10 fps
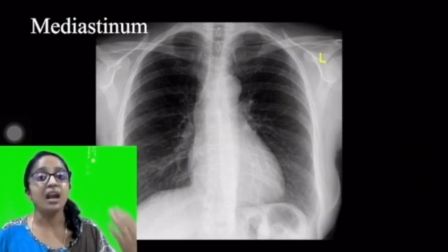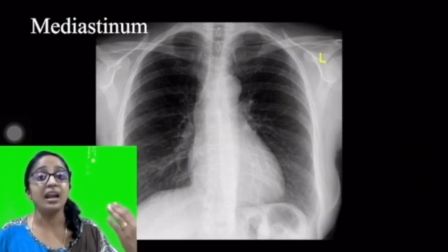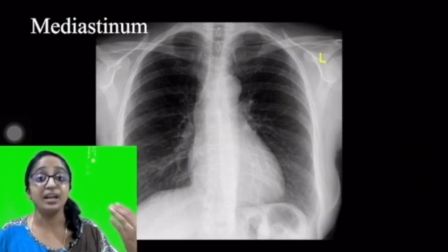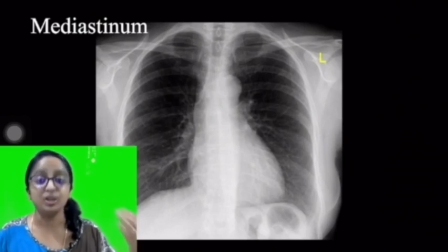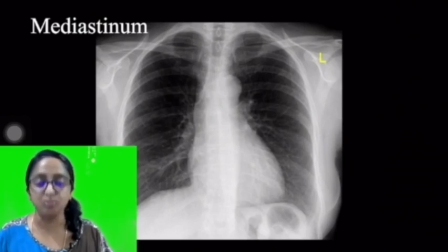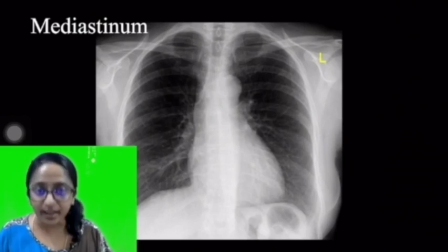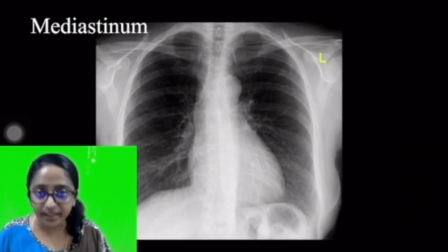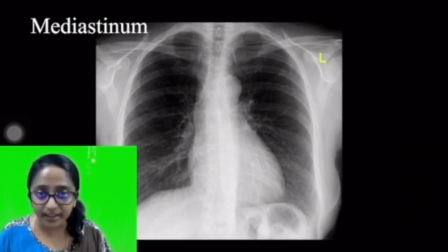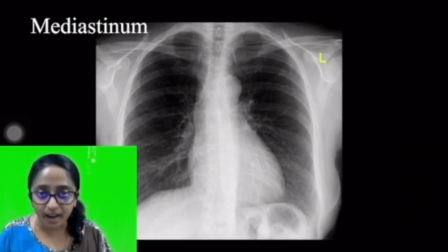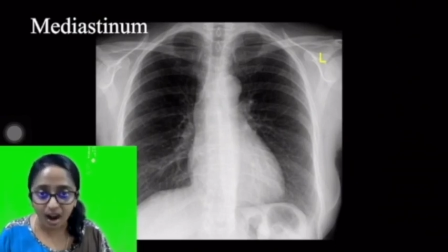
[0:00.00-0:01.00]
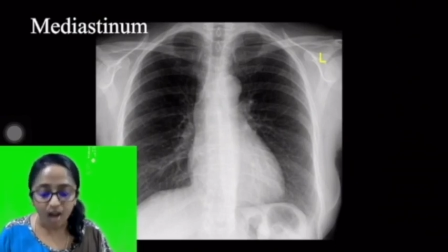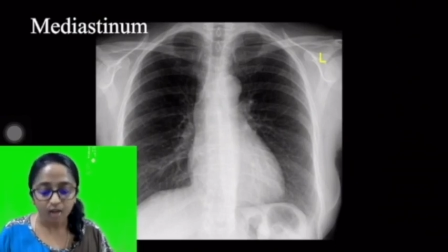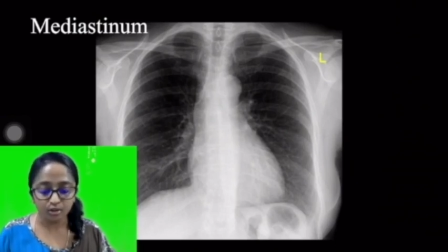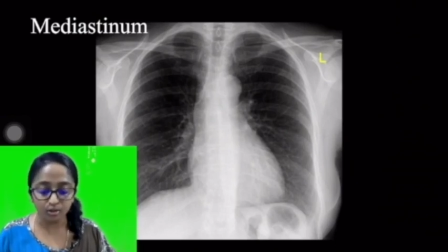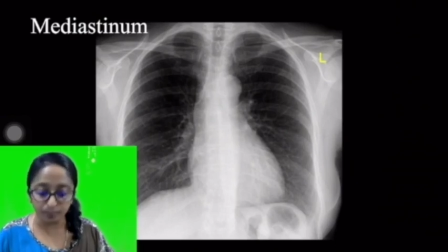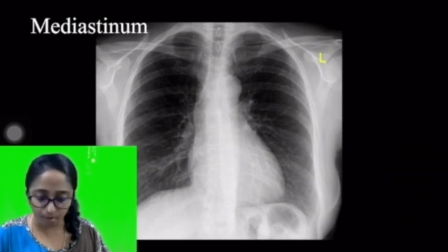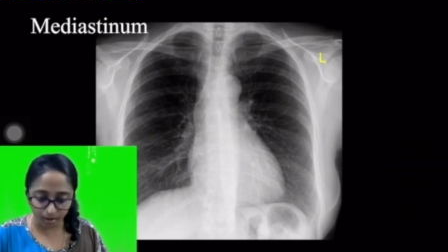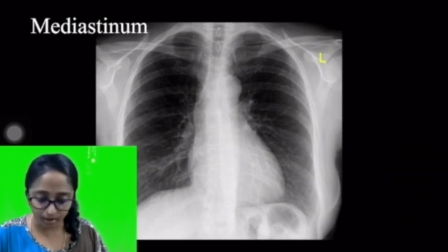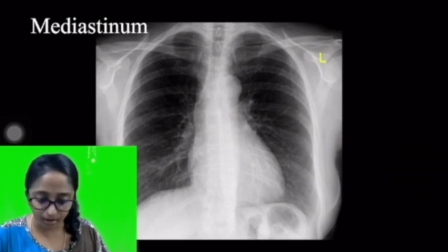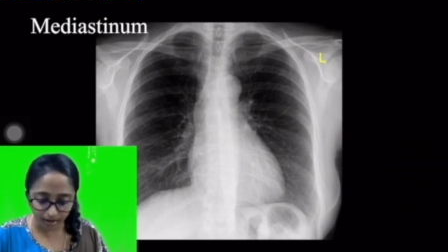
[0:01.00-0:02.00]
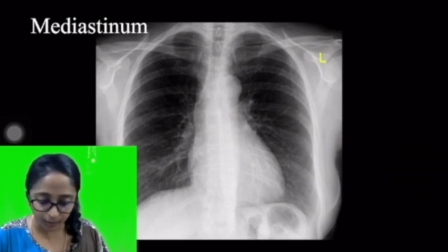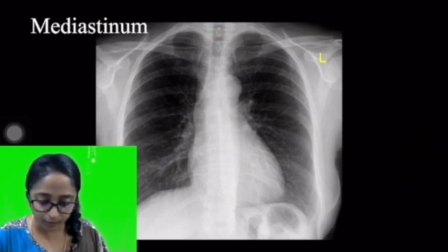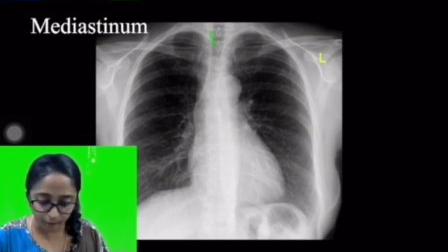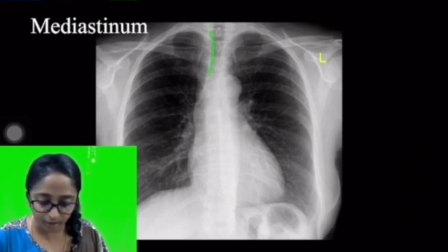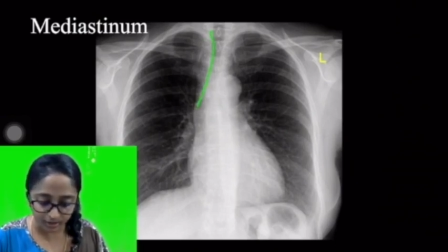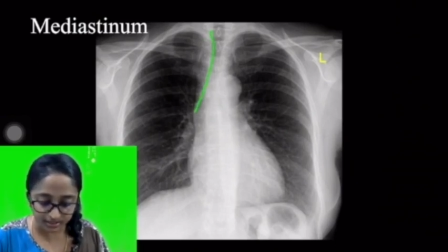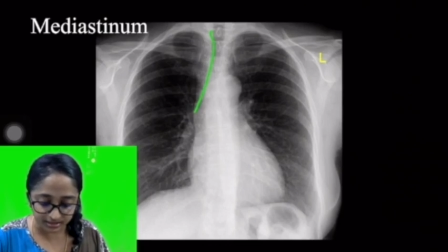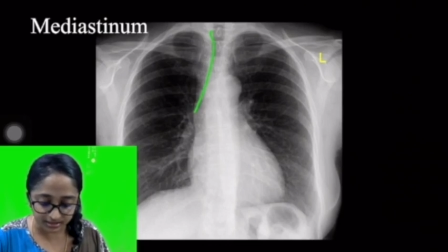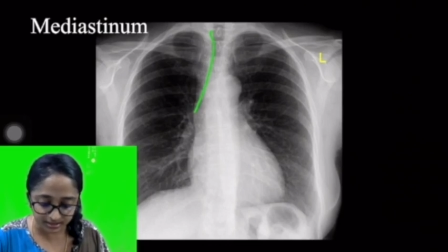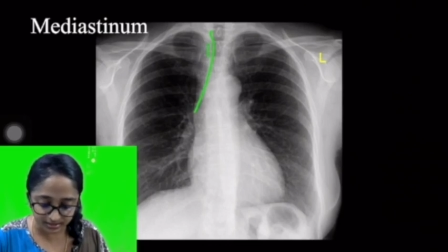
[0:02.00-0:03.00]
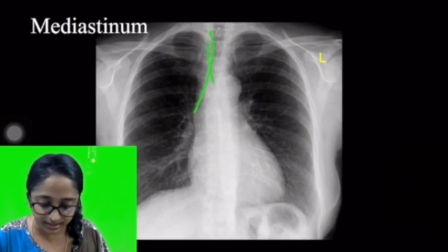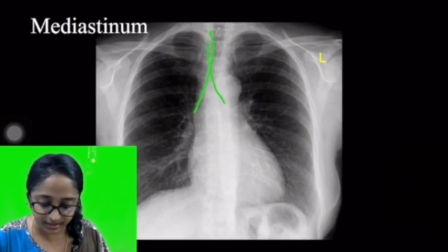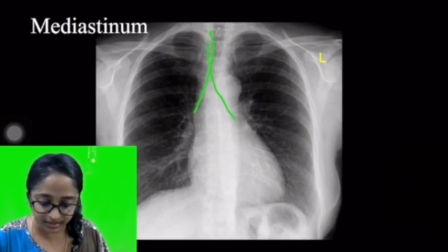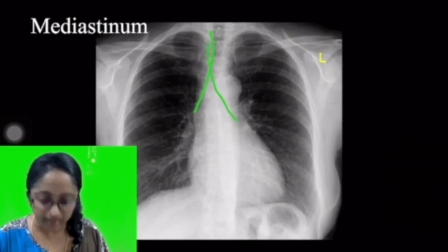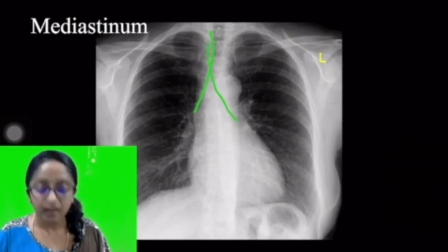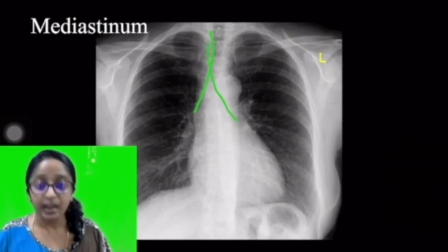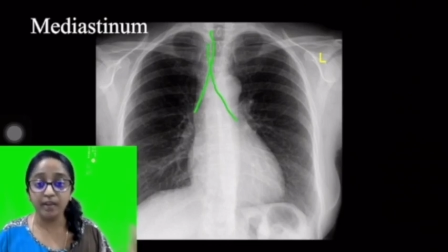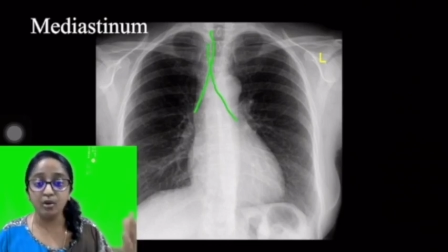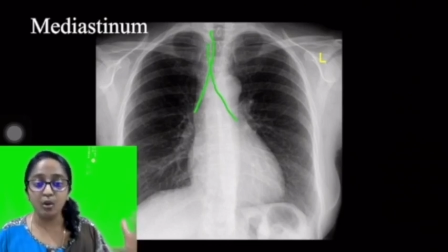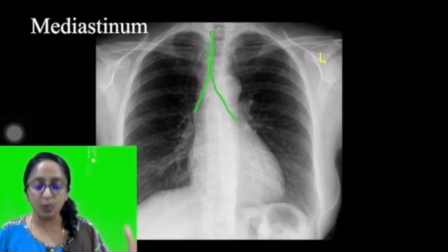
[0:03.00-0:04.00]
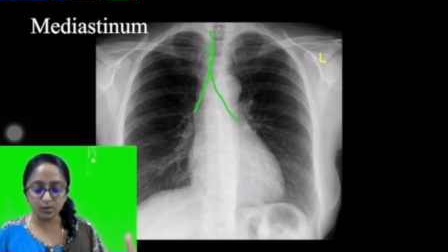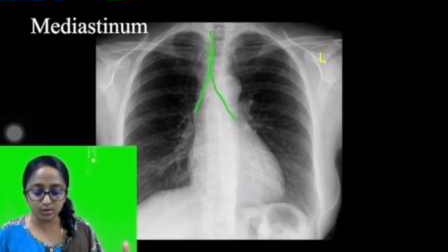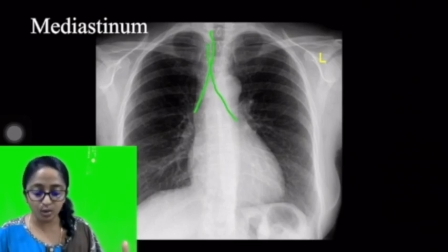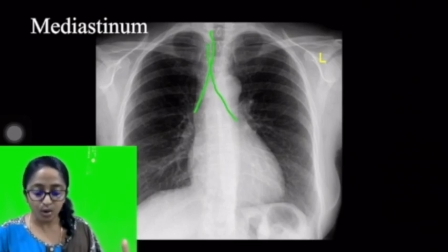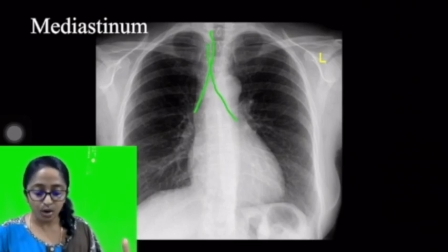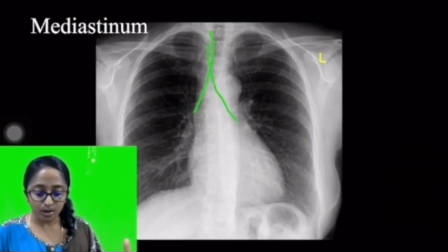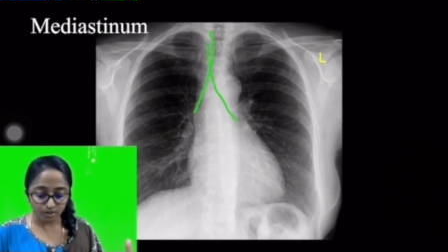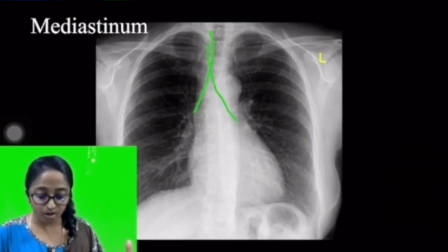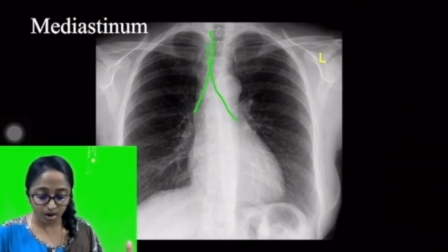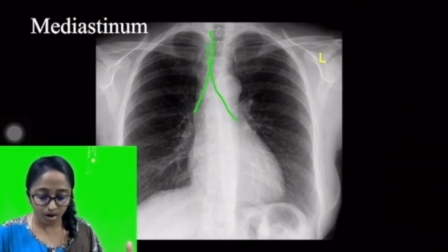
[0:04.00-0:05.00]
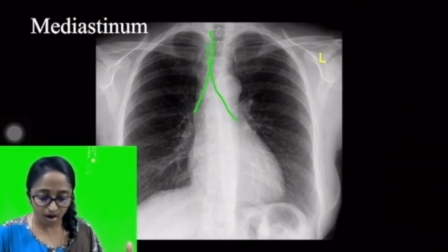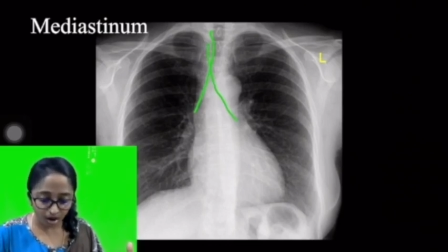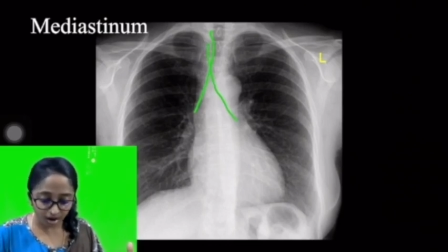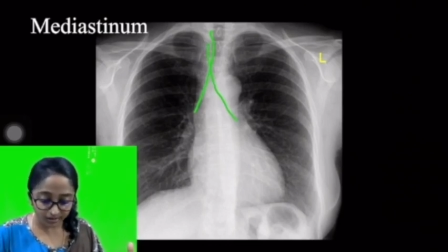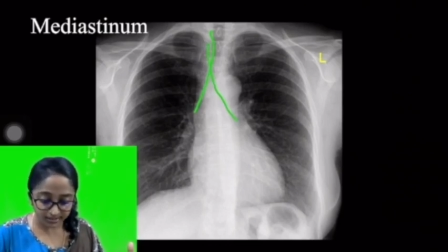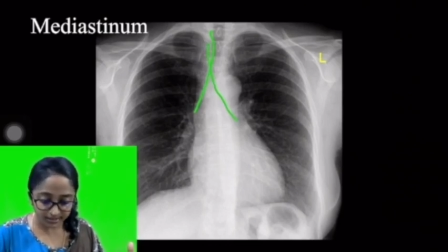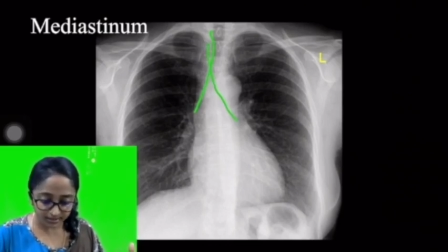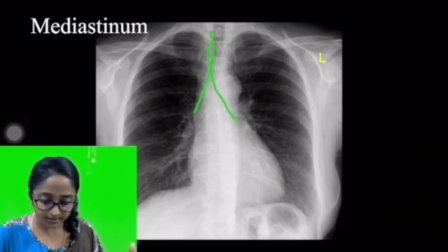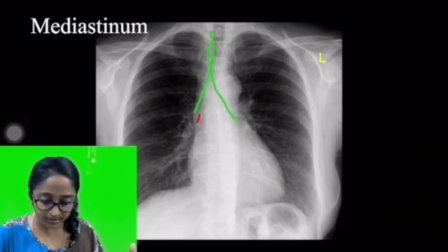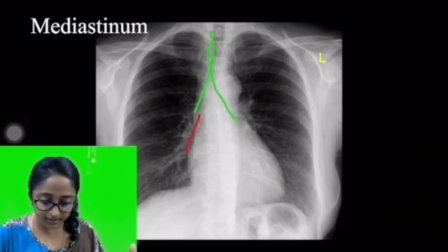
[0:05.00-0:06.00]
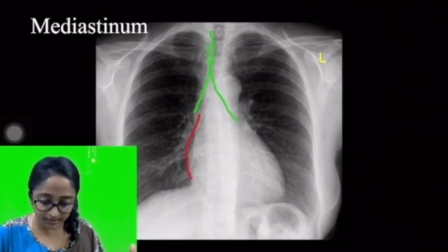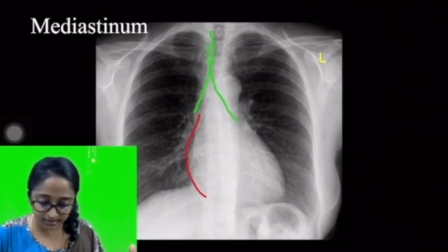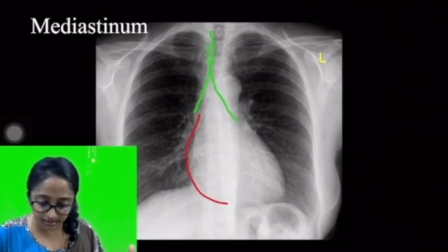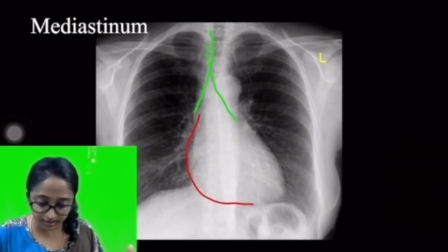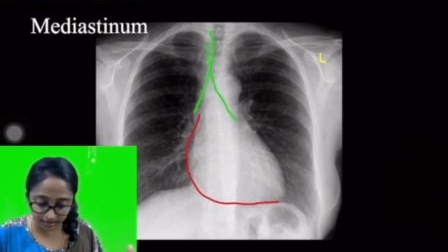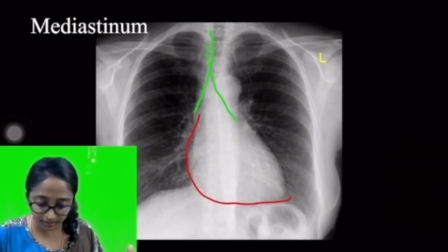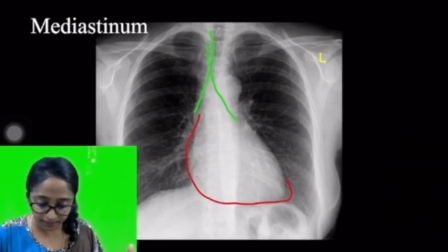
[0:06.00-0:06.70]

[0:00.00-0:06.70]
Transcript: like trachea, the bronchi, we've already discussed that, and also the heart as you can see here,